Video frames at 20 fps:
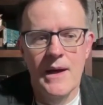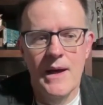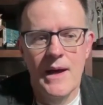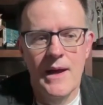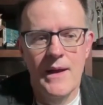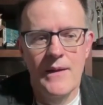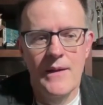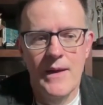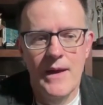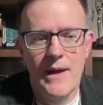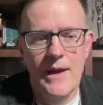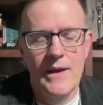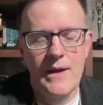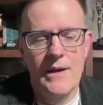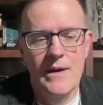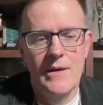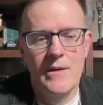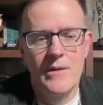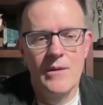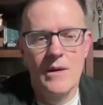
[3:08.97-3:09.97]
And
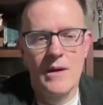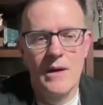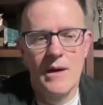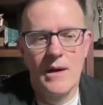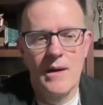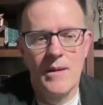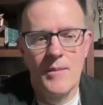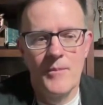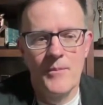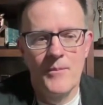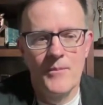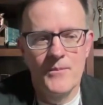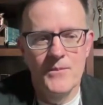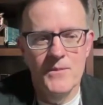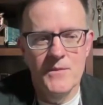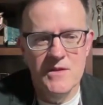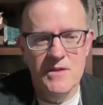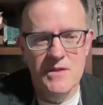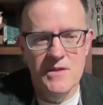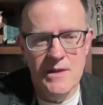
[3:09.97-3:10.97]
then
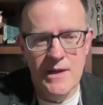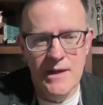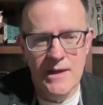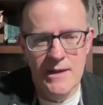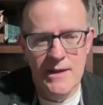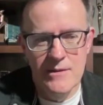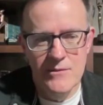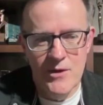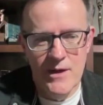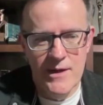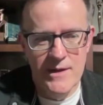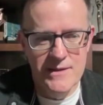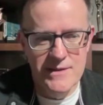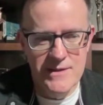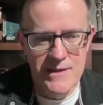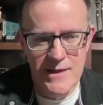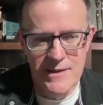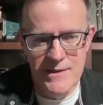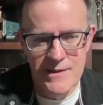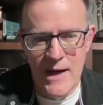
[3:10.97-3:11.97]
just trying to
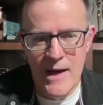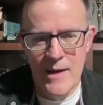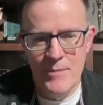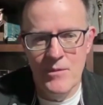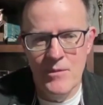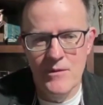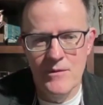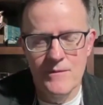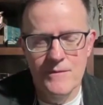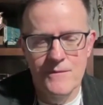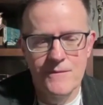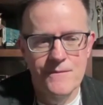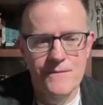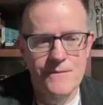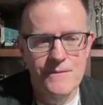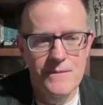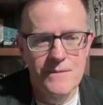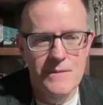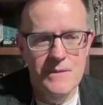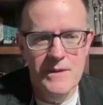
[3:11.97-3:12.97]
stay on top
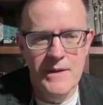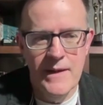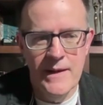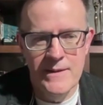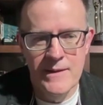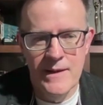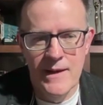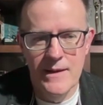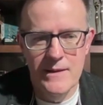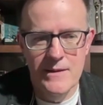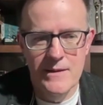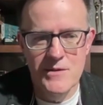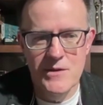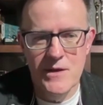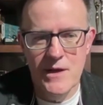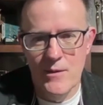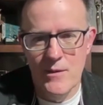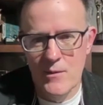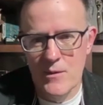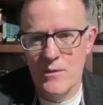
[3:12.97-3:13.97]
of
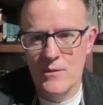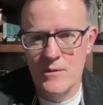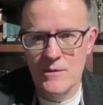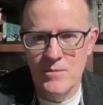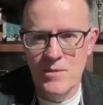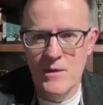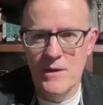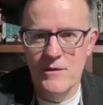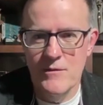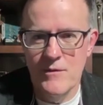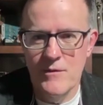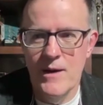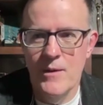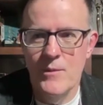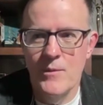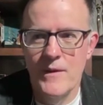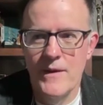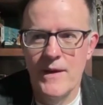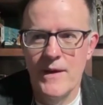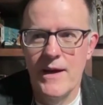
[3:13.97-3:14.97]
technology, I would always play
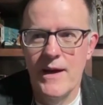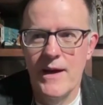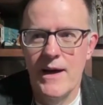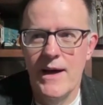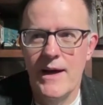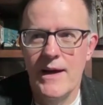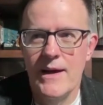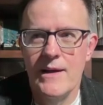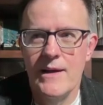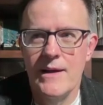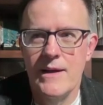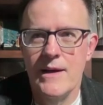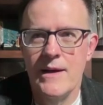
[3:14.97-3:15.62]
around with AI.